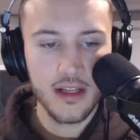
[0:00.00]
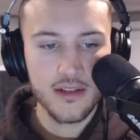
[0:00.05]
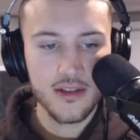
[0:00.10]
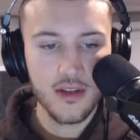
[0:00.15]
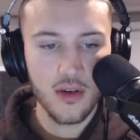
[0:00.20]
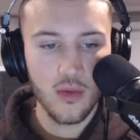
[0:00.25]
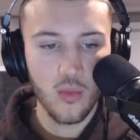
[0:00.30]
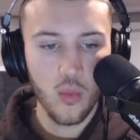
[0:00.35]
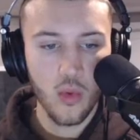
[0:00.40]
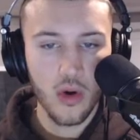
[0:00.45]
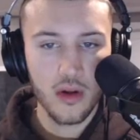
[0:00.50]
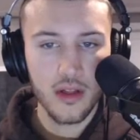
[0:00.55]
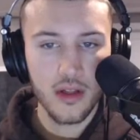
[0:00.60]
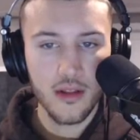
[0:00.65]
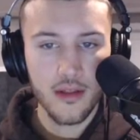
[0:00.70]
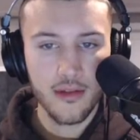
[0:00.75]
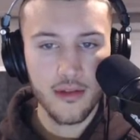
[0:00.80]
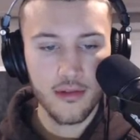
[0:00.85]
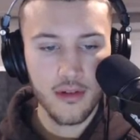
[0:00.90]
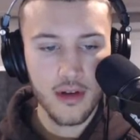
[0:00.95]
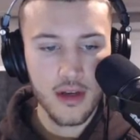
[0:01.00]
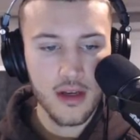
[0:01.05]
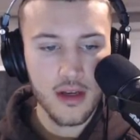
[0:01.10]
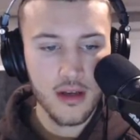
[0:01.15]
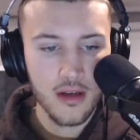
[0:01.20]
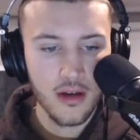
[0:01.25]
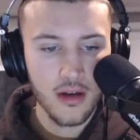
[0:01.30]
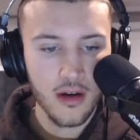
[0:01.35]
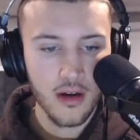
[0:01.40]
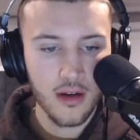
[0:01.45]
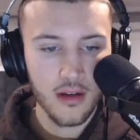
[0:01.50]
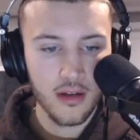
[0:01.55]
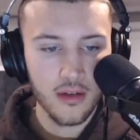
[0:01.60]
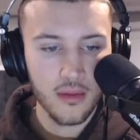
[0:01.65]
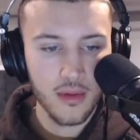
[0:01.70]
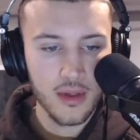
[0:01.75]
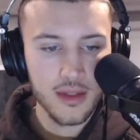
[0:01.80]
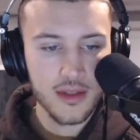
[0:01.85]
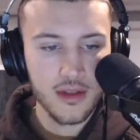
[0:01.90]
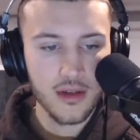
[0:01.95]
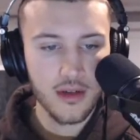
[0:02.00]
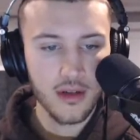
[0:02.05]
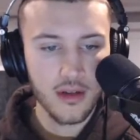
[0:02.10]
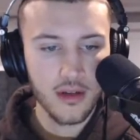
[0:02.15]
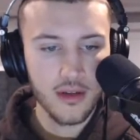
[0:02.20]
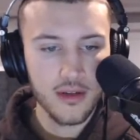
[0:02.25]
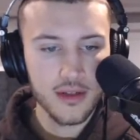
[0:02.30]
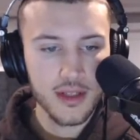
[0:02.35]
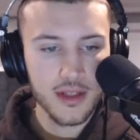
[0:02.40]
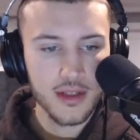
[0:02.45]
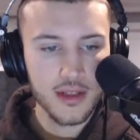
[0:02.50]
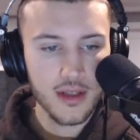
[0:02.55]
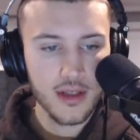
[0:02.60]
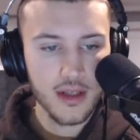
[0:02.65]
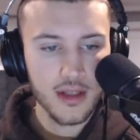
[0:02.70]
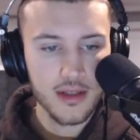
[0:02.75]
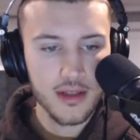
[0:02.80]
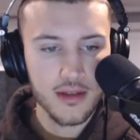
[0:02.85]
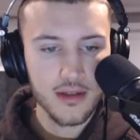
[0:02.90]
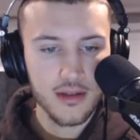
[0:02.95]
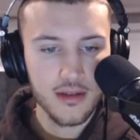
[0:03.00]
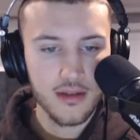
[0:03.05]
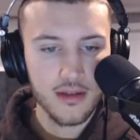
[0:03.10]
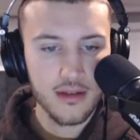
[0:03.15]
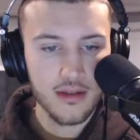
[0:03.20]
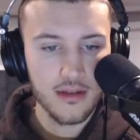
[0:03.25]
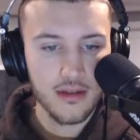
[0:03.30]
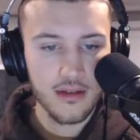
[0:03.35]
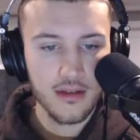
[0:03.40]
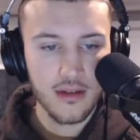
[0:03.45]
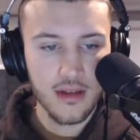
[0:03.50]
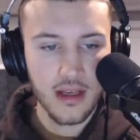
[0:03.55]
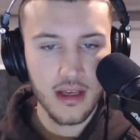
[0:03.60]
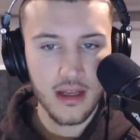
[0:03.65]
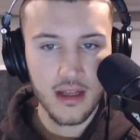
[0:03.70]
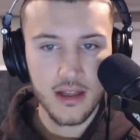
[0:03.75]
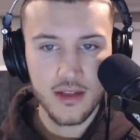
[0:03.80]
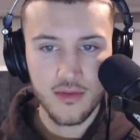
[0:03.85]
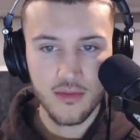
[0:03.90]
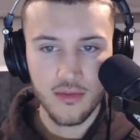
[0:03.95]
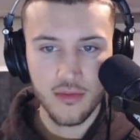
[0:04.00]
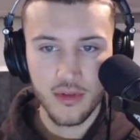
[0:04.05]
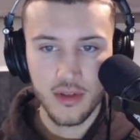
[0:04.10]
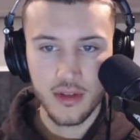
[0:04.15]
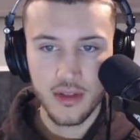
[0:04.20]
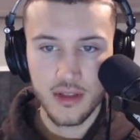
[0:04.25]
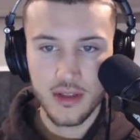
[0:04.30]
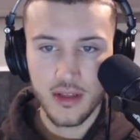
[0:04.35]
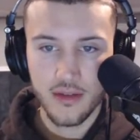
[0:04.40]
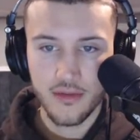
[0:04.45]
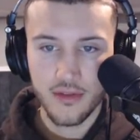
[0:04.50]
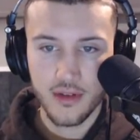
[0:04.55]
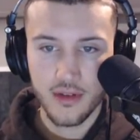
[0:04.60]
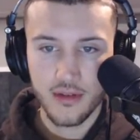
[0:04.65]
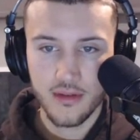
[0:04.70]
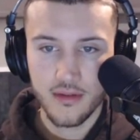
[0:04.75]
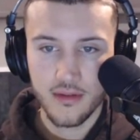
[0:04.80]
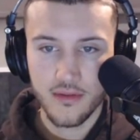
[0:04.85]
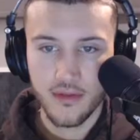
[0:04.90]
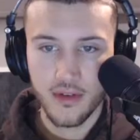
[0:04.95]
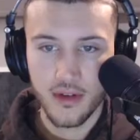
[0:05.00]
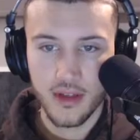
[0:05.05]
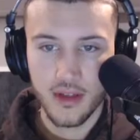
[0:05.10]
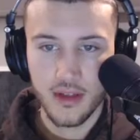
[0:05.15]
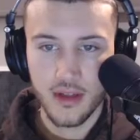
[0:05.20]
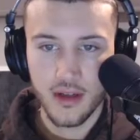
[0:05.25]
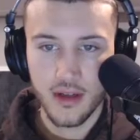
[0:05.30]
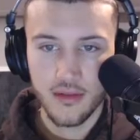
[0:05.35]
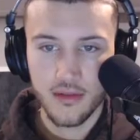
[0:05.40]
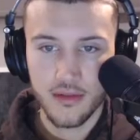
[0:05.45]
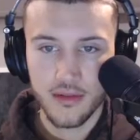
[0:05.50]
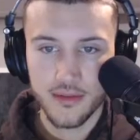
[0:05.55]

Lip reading: So 1 and 3 are the ones that are closest to this, and it's really different, funny enough.